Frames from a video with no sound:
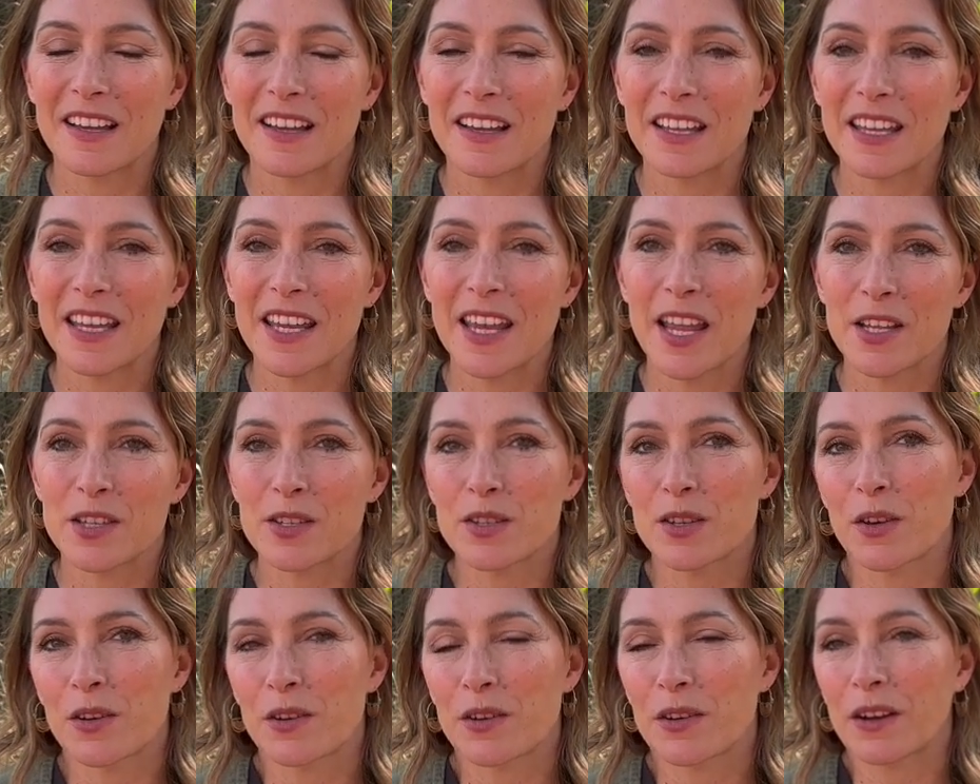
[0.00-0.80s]
Yeah, and
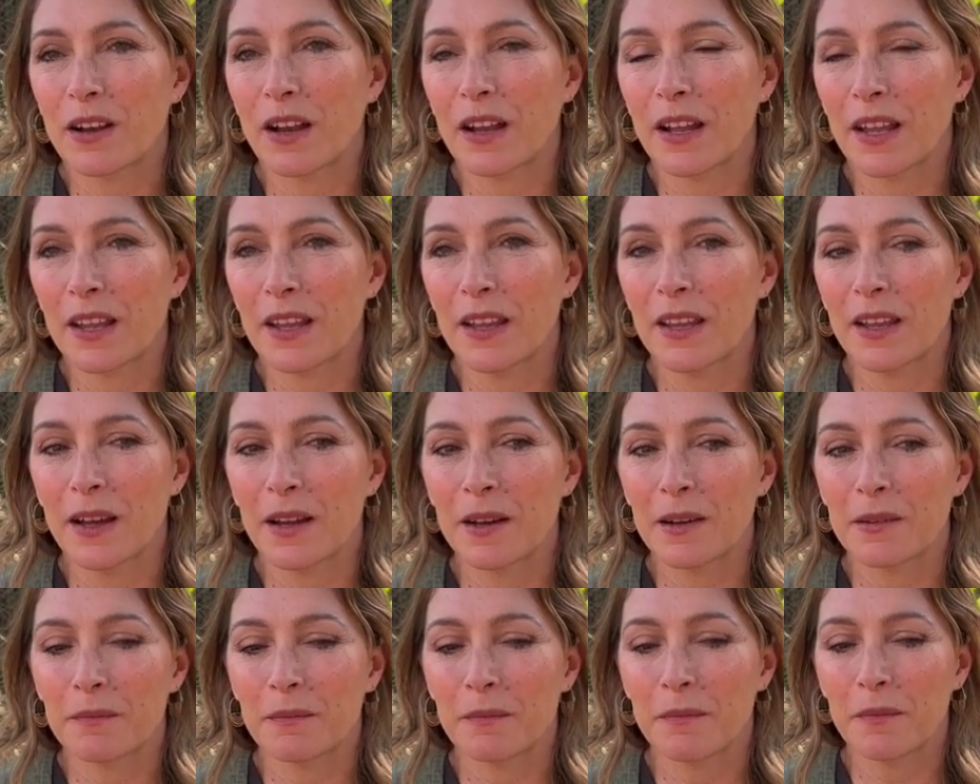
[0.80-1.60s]
certainly,
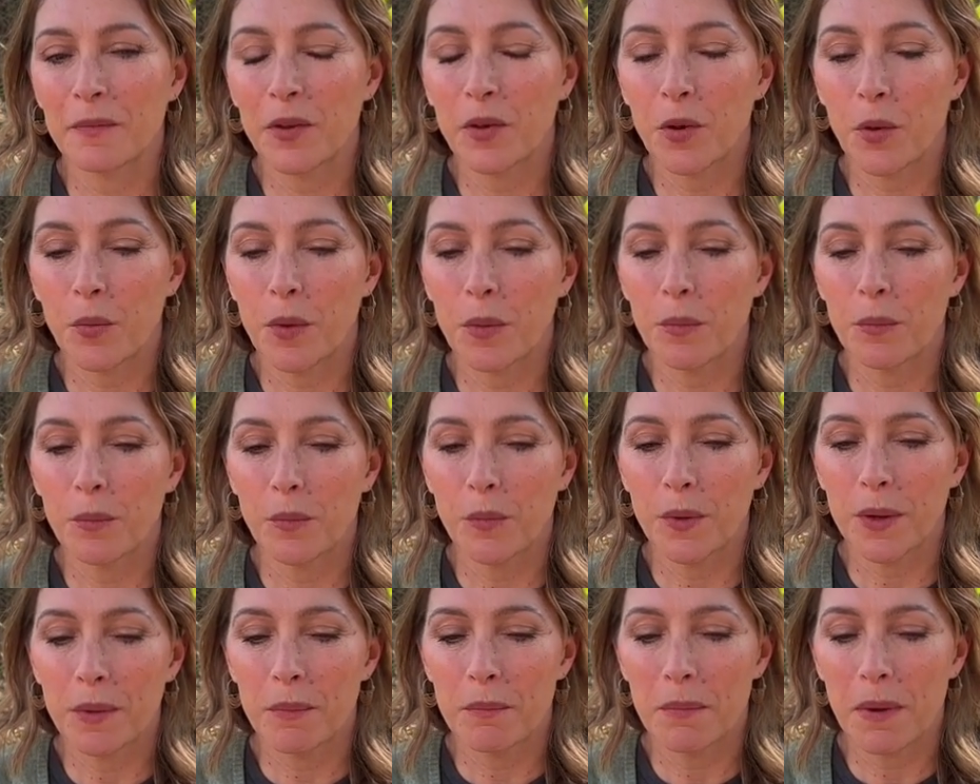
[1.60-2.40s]
you know,
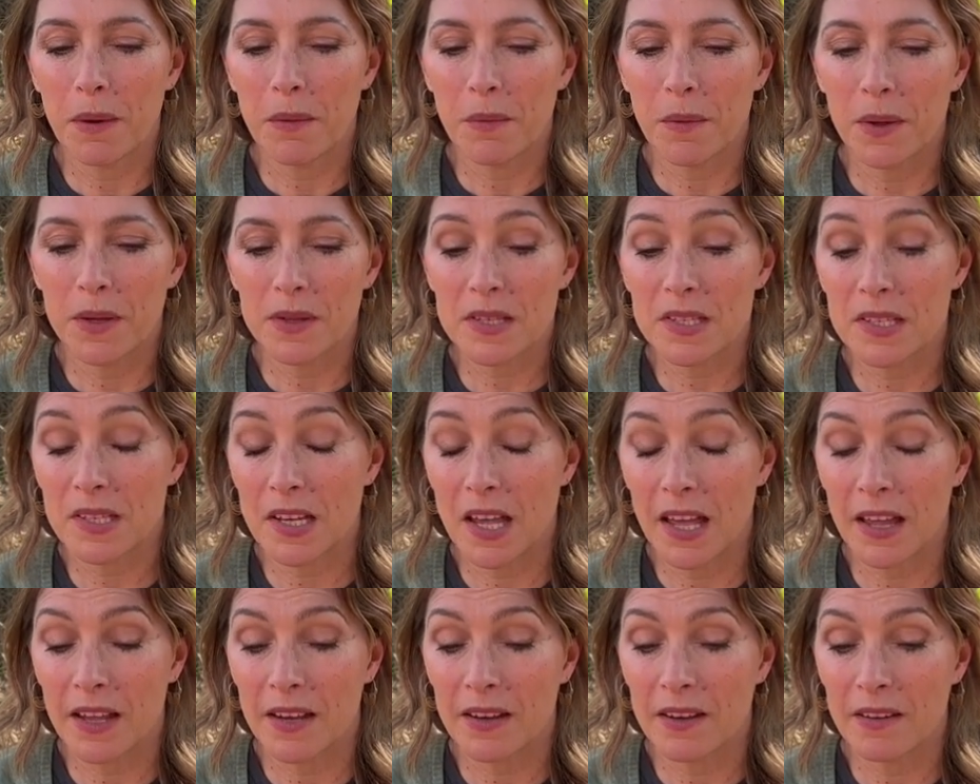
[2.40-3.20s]
when
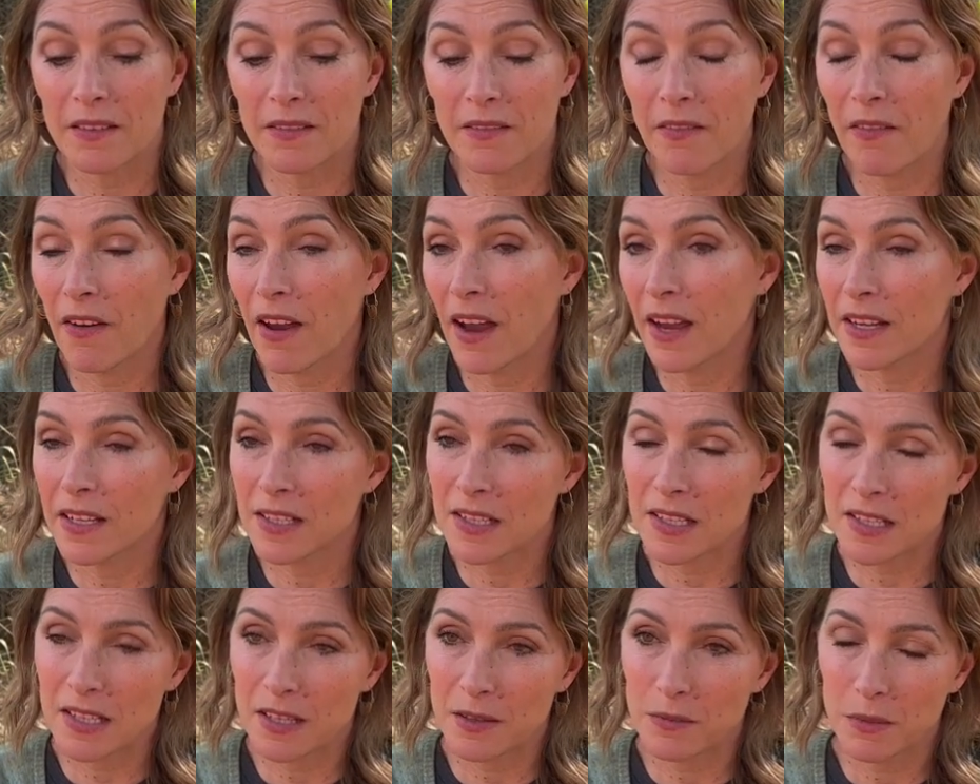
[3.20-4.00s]
Stan rang
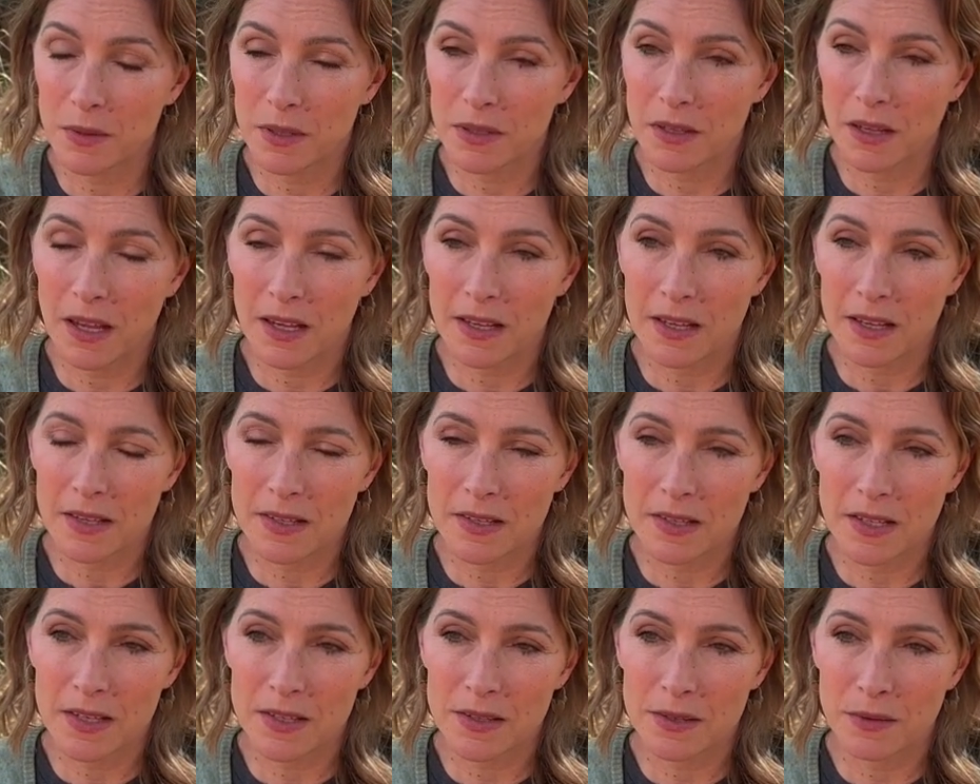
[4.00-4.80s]
and said we'd like
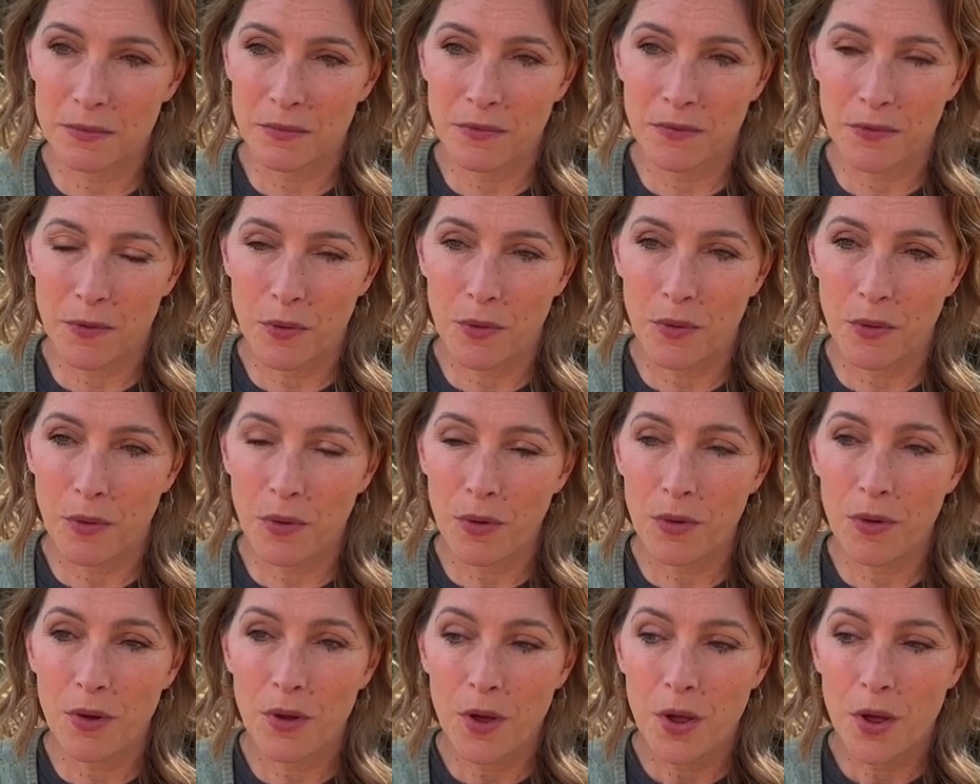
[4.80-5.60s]
season
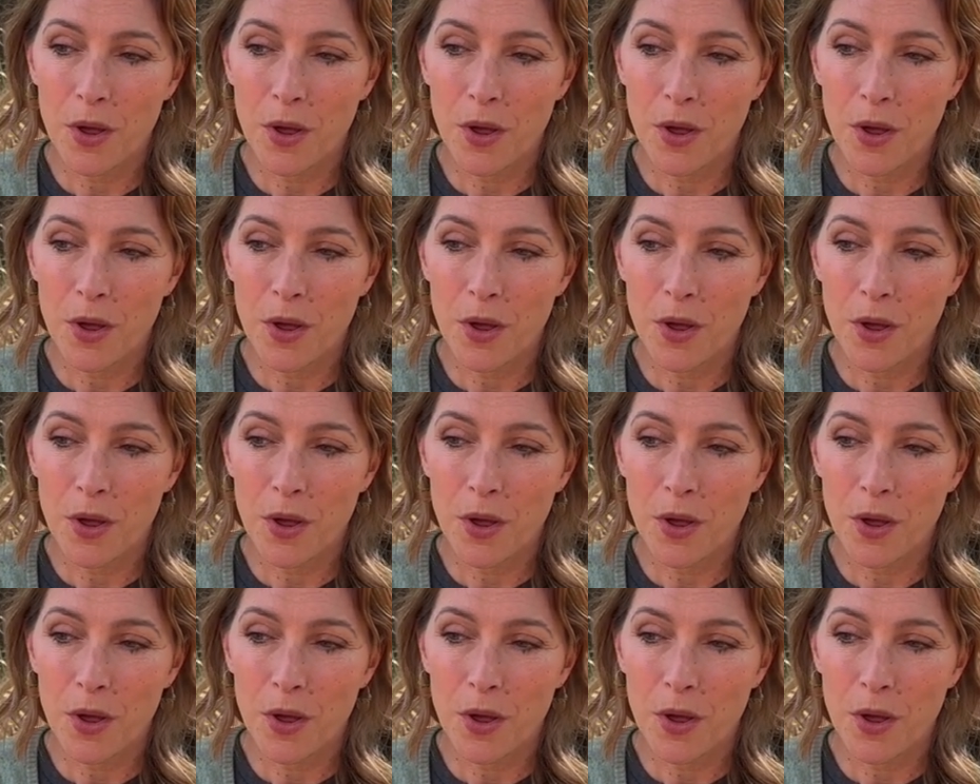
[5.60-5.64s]
four,